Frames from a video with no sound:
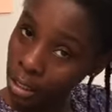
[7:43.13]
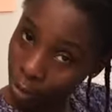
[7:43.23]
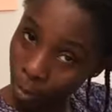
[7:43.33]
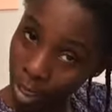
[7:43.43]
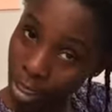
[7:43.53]

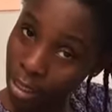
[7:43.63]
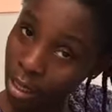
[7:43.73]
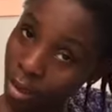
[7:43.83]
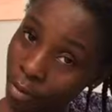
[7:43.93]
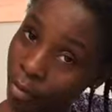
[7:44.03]
do
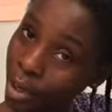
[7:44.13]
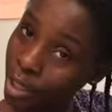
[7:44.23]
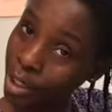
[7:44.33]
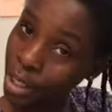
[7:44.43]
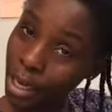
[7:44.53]
anything in
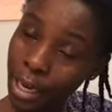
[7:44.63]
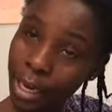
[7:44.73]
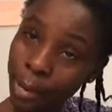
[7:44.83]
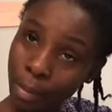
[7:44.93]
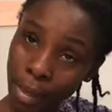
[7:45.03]
French, you can
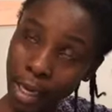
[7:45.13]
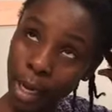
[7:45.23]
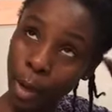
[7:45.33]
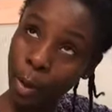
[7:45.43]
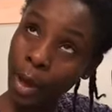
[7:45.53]
let me
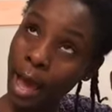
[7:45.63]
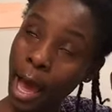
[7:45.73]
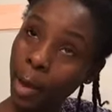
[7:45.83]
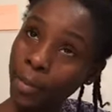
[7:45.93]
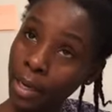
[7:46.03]
know.
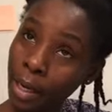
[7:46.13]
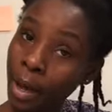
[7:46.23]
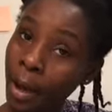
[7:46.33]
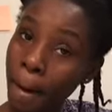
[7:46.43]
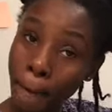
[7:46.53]
I'll be
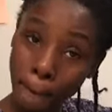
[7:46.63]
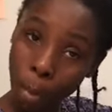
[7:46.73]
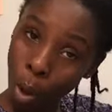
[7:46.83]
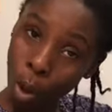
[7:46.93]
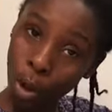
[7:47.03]

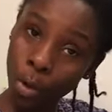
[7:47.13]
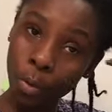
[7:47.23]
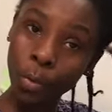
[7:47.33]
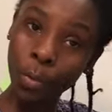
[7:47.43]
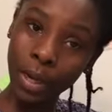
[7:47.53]
more
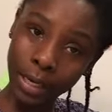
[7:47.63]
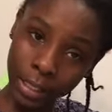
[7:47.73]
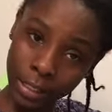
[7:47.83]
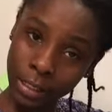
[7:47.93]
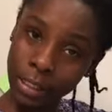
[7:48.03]

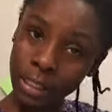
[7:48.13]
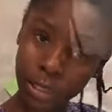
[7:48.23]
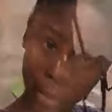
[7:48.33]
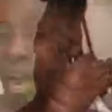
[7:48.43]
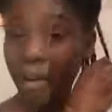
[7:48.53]
willing
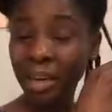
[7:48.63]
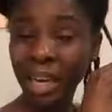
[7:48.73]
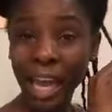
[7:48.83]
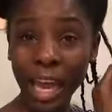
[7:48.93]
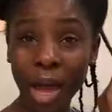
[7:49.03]
to.
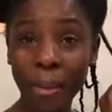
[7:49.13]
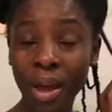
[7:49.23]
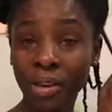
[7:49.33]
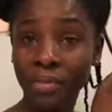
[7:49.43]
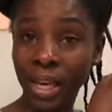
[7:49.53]
Currently I'm
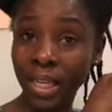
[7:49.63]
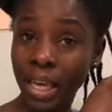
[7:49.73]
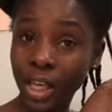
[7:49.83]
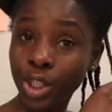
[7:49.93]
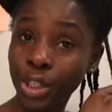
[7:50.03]
on
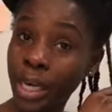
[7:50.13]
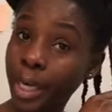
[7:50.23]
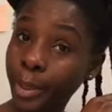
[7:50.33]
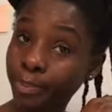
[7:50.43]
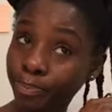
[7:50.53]

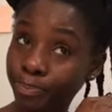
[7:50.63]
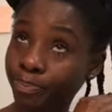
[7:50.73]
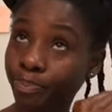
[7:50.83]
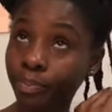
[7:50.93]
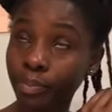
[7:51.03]
vacation.
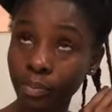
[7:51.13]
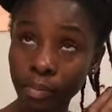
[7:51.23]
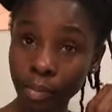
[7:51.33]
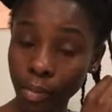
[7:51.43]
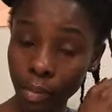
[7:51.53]

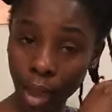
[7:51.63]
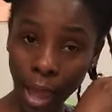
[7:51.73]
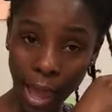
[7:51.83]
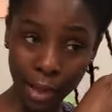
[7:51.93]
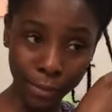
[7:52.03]

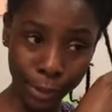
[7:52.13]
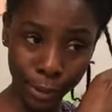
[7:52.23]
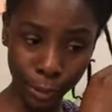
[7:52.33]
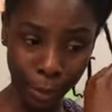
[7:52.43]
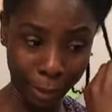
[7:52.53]
I have a
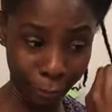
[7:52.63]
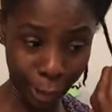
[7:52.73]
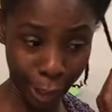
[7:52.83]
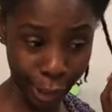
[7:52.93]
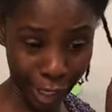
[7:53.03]
2-week
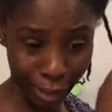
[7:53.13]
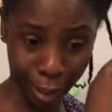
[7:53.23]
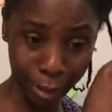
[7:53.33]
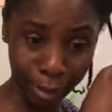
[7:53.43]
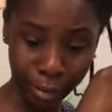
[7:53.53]
vacation. I
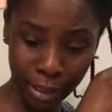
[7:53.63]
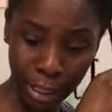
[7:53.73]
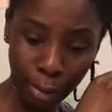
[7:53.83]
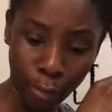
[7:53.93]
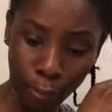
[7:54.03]
think it's
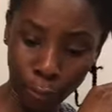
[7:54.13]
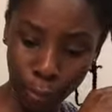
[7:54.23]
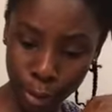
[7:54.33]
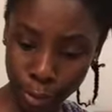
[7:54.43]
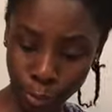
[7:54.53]

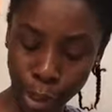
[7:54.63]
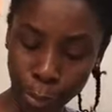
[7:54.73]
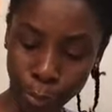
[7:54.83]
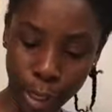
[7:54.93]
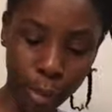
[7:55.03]
for
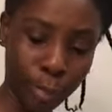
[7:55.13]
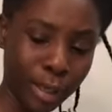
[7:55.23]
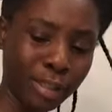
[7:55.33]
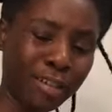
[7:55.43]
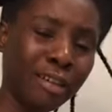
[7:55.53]
spring break, but